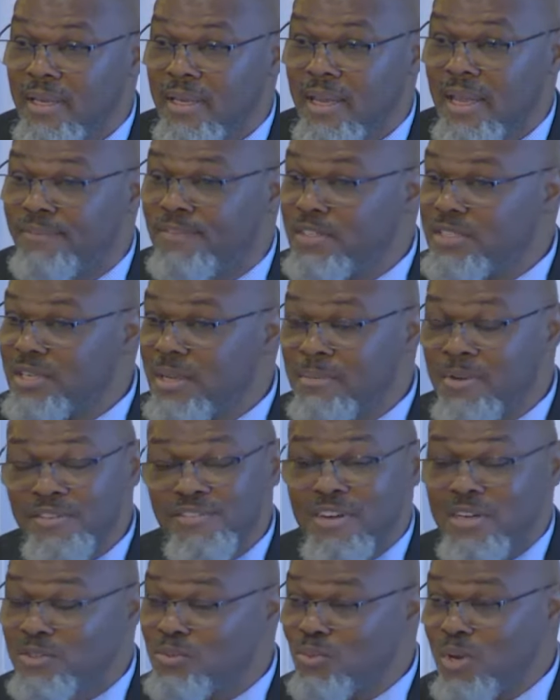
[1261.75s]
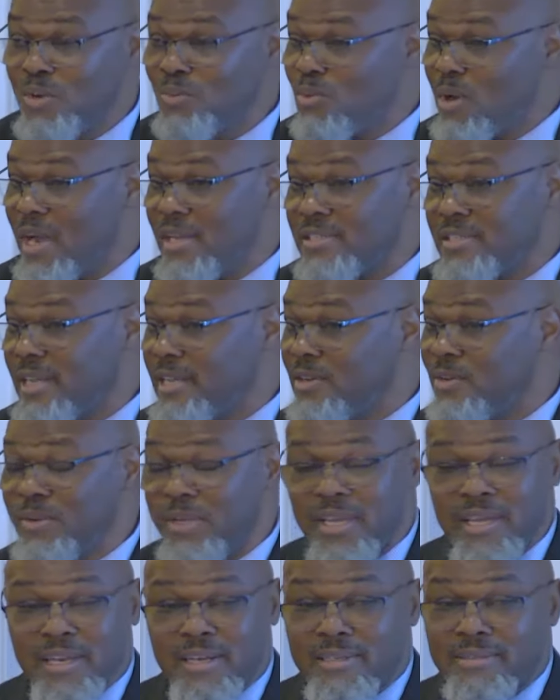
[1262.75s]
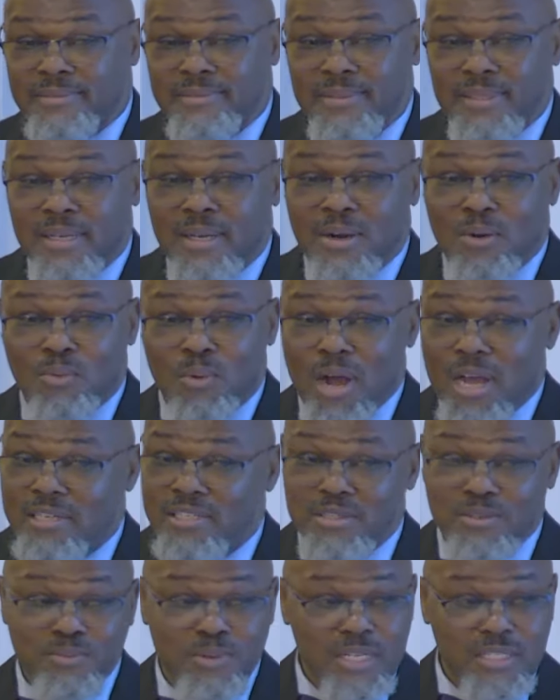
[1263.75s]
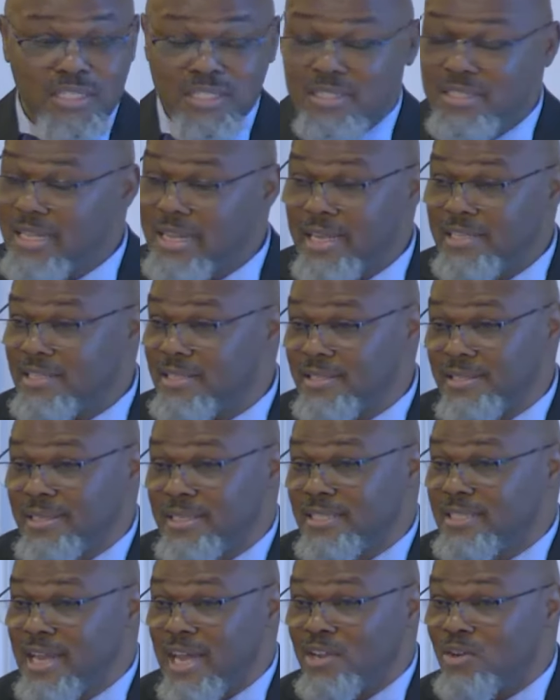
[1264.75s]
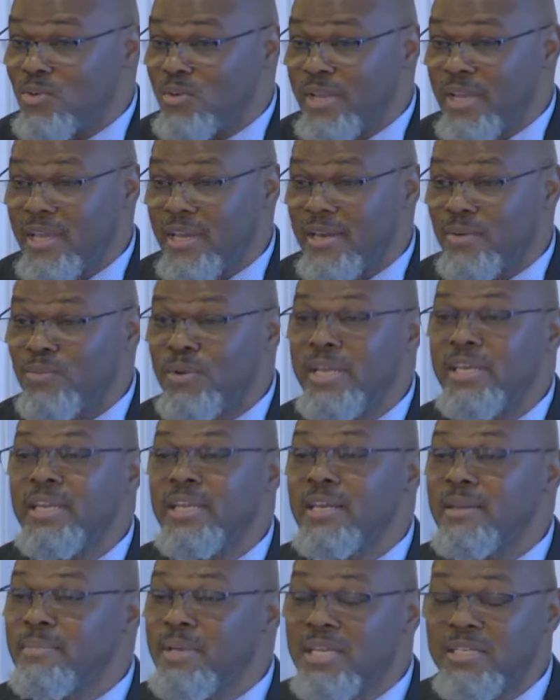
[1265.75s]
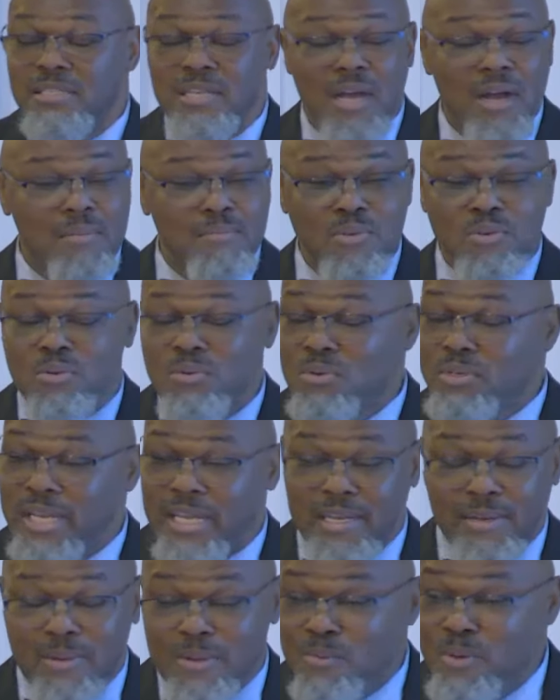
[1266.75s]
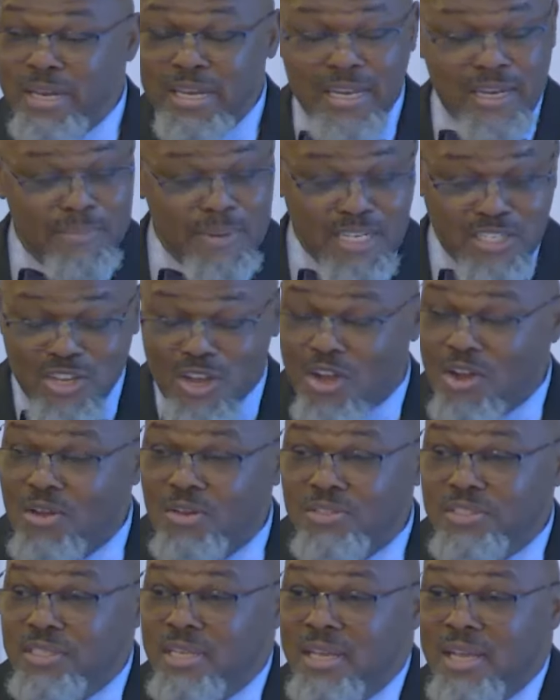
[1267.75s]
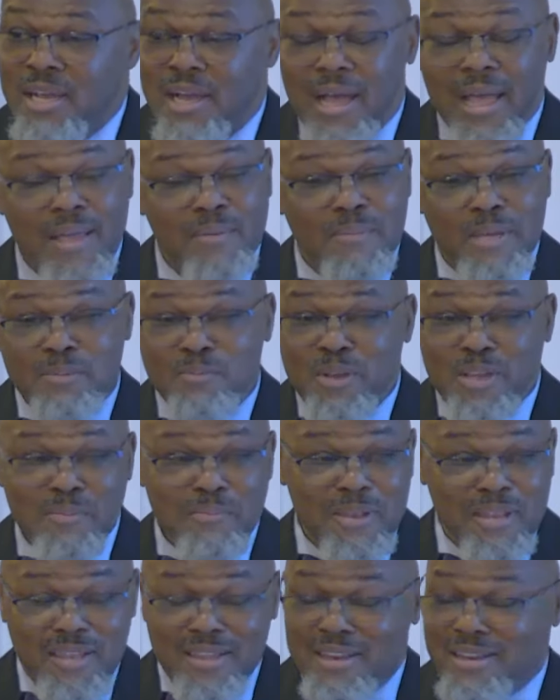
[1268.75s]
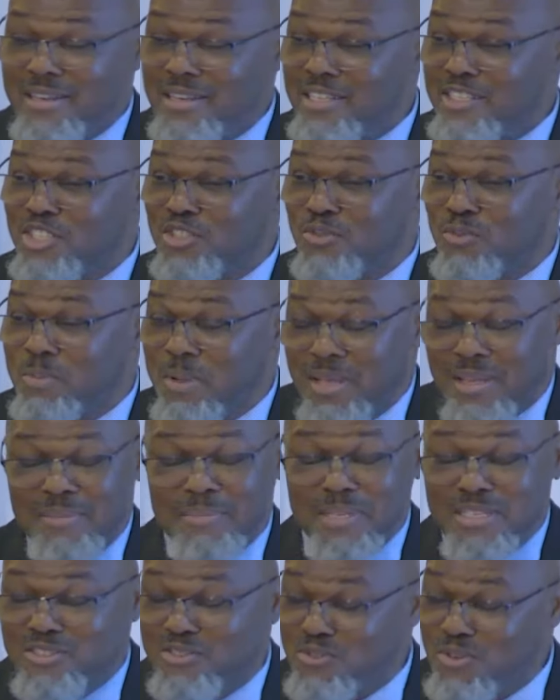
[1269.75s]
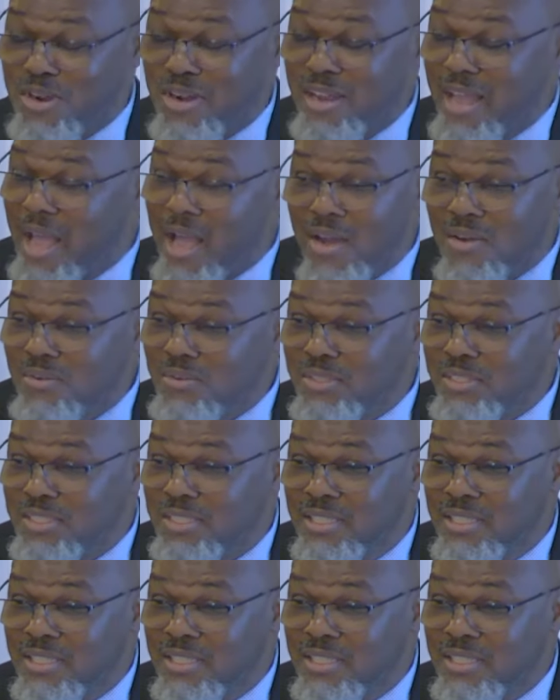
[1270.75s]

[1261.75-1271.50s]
And for some of us, one wash ain't gonna get it. Washing wrenches, it's not gonna get it. We need to be tumbled and we need to be tossed. I mean, we need to be strung out.